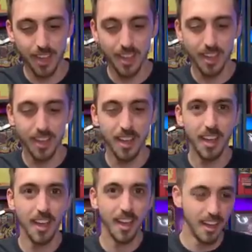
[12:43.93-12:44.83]

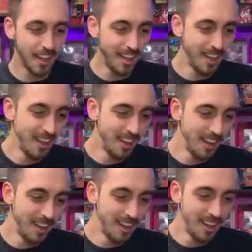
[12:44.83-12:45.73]

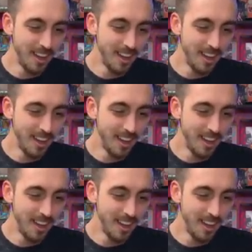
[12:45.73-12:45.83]
No one is speaking in this clip.